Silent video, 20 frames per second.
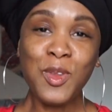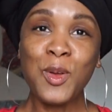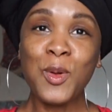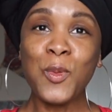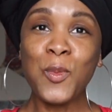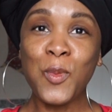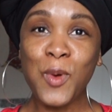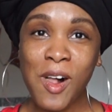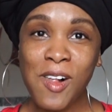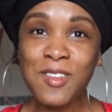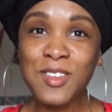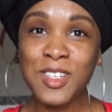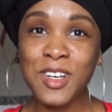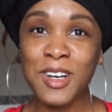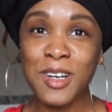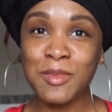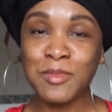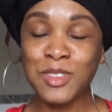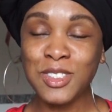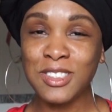one
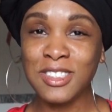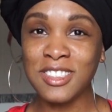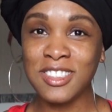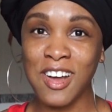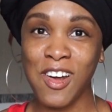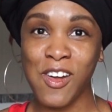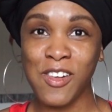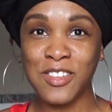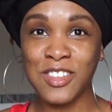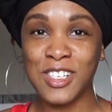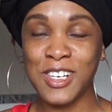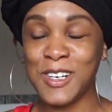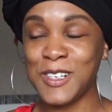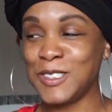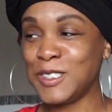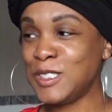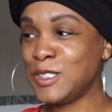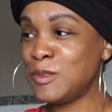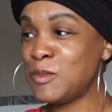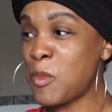time she snuck out the
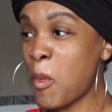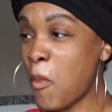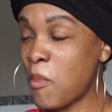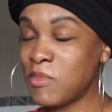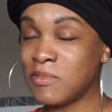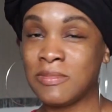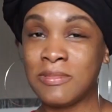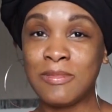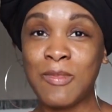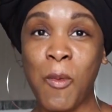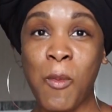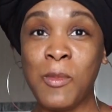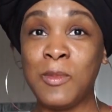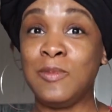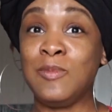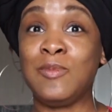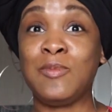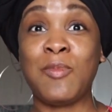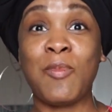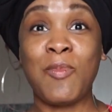house.
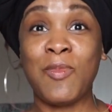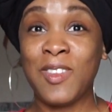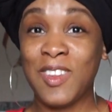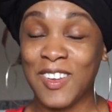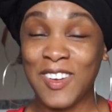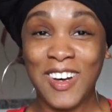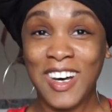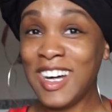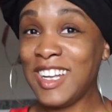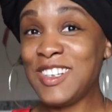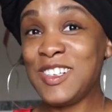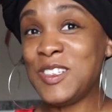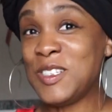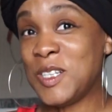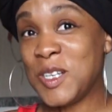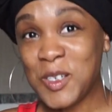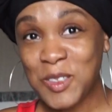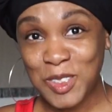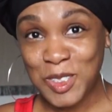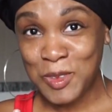I didn't
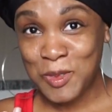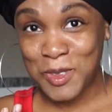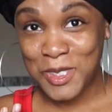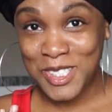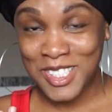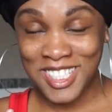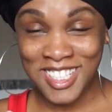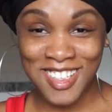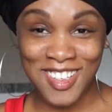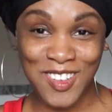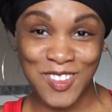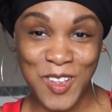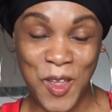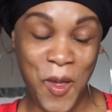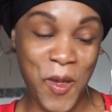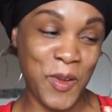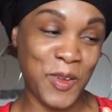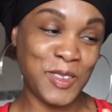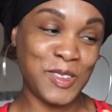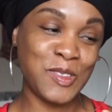know she was sneaking out the
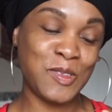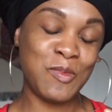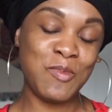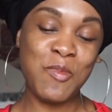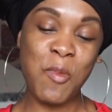house